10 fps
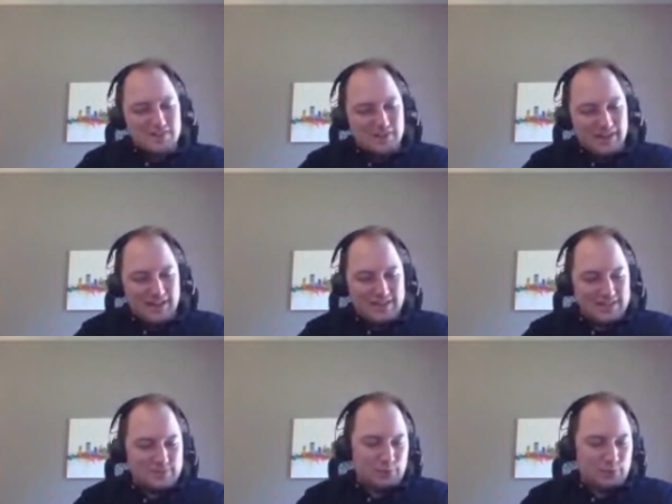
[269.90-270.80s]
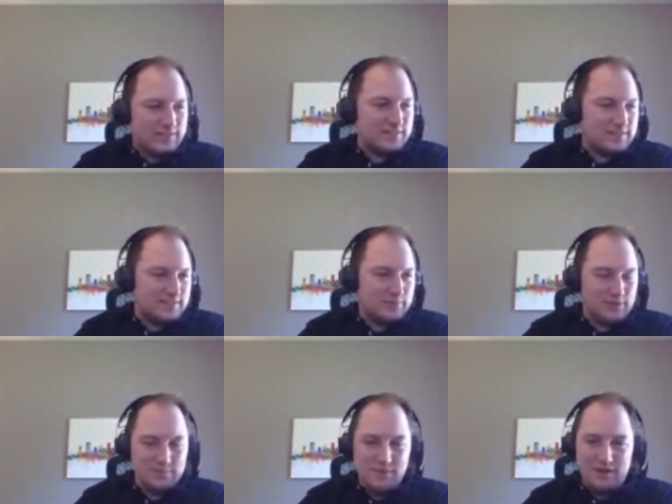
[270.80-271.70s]
so I, I, think it's pretty easy to see
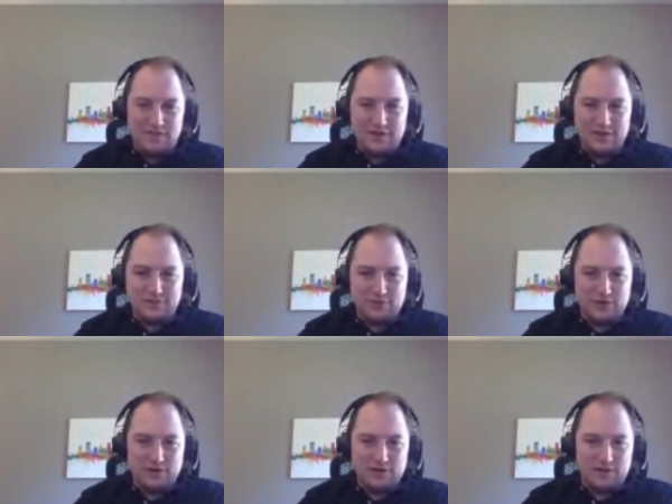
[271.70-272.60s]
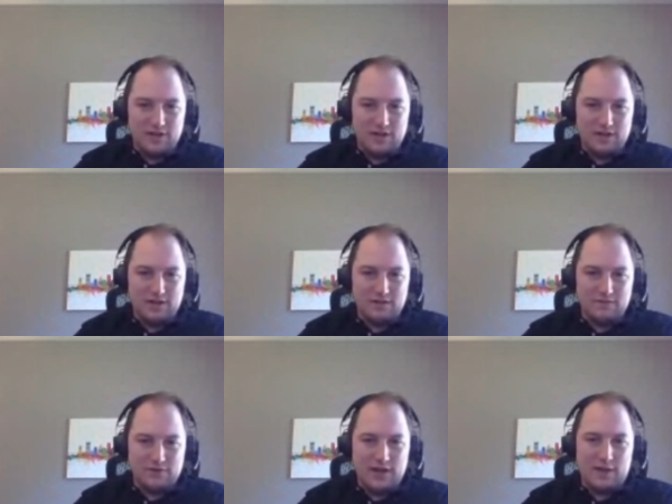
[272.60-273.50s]
where the benefit is for uh,
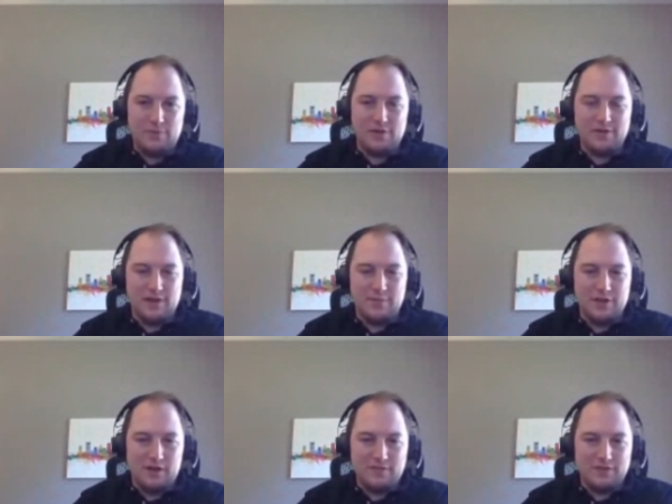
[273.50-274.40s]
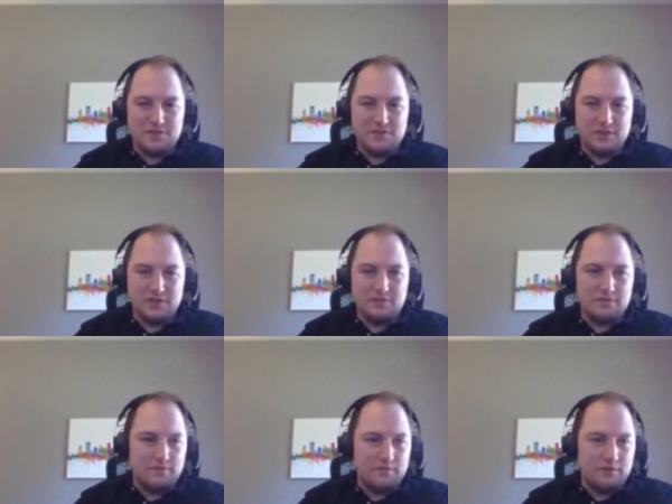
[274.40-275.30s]
for an admin. I mean, obviously,
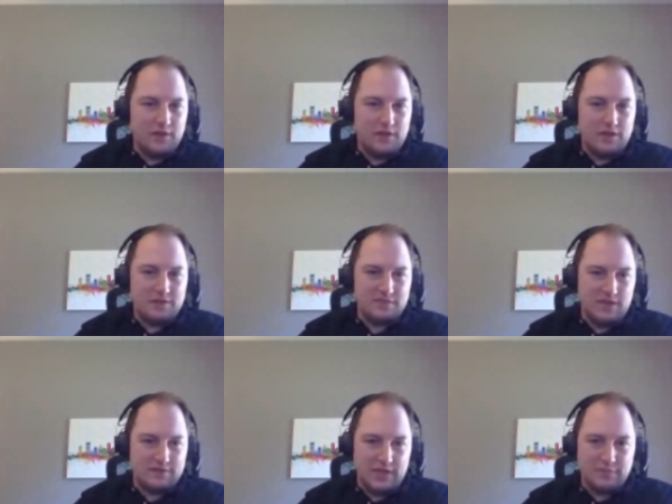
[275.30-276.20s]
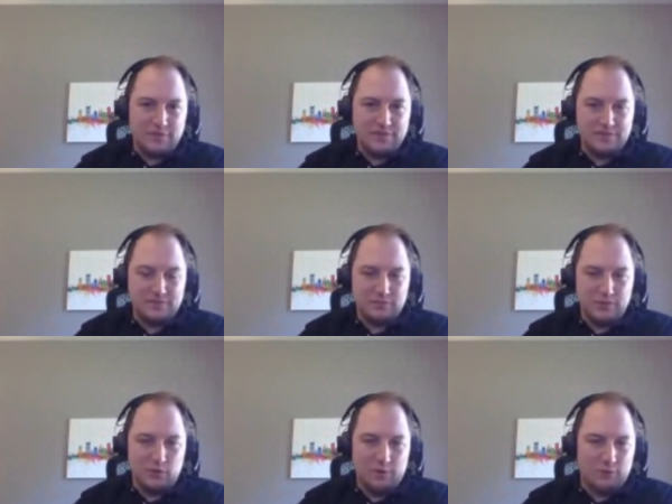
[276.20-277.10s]
as as admins, we
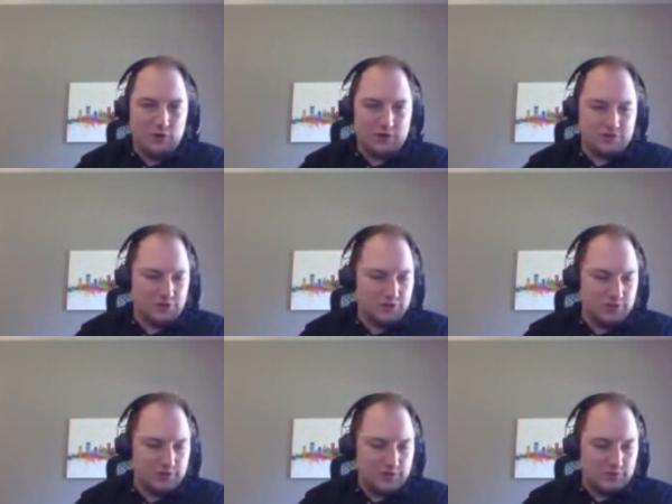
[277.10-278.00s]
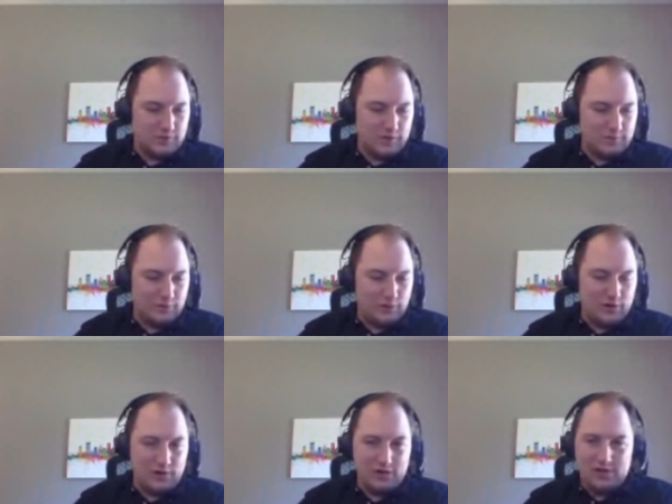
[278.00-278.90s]
want more control. We want
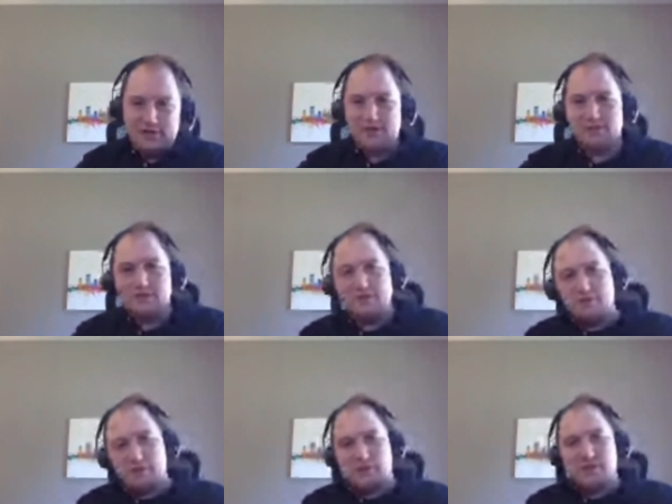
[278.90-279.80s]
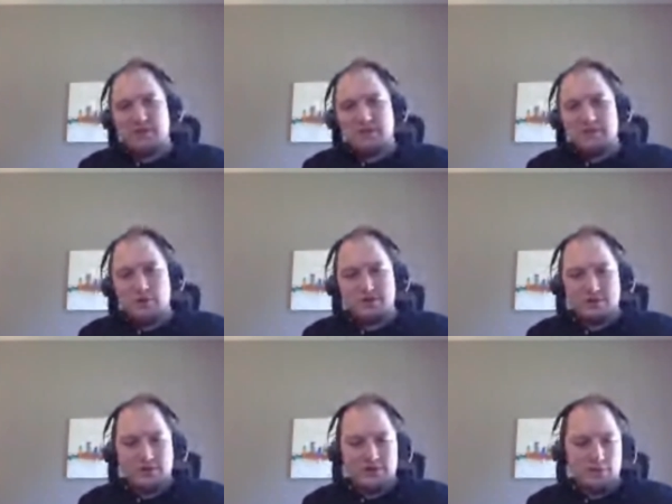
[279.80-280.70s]
more. Uh, we want to know what's
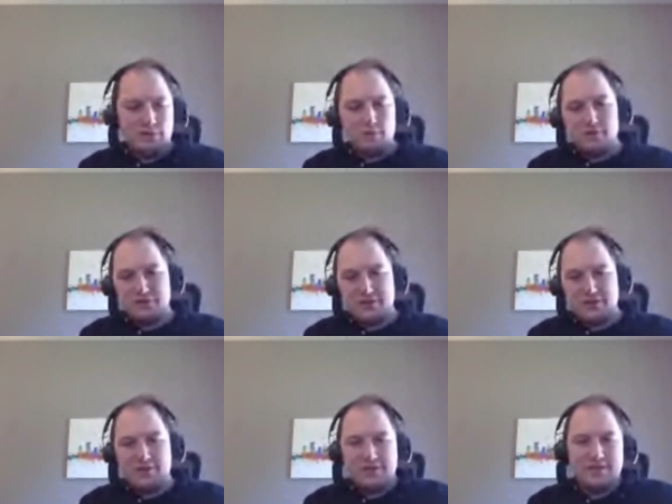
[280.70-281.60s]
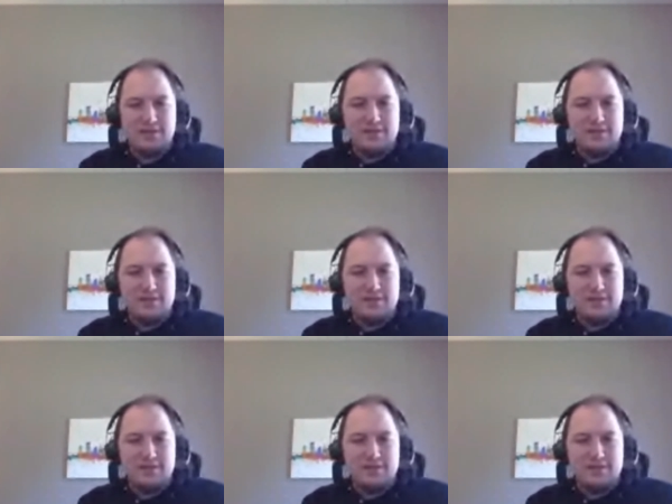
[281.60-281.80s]
going on. We want more security.